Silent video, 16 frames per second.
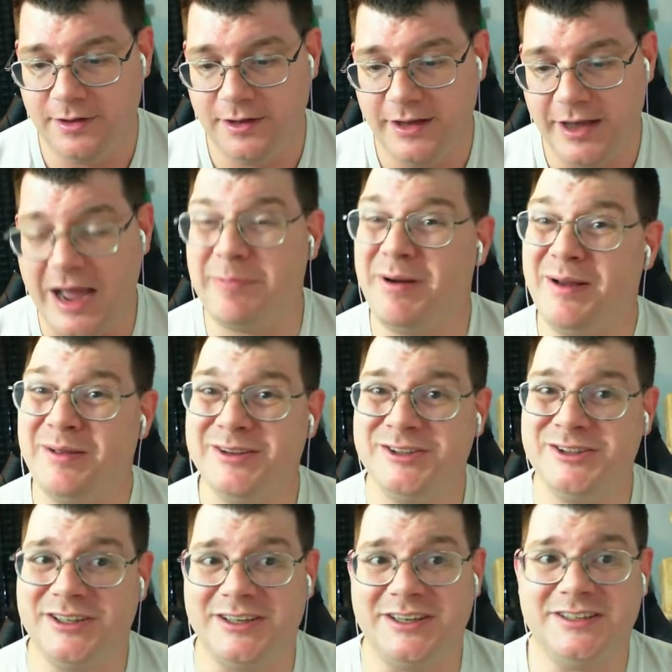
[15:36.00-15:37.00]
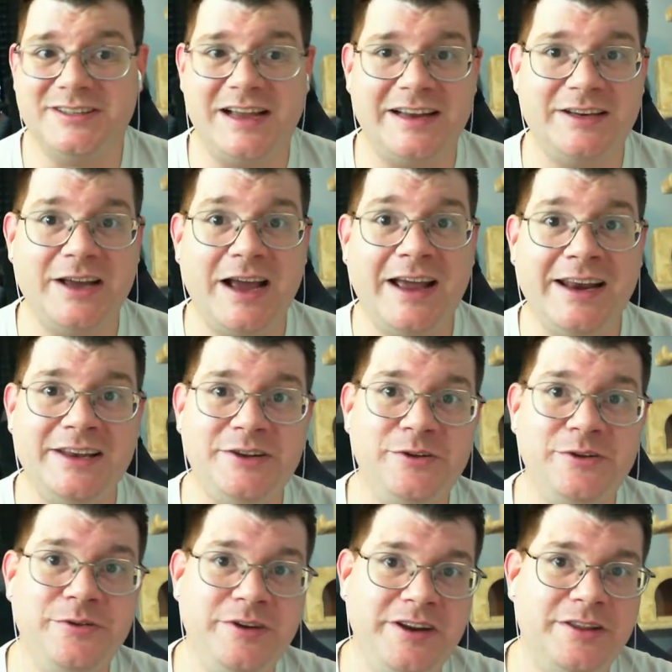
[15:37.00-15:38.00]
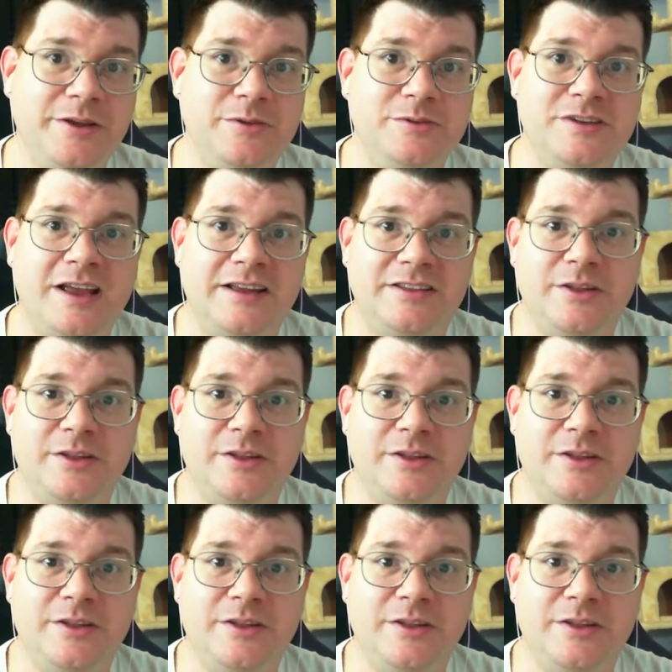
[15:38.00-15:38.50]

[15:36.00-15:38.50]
I probably should because I kind of do need those uh,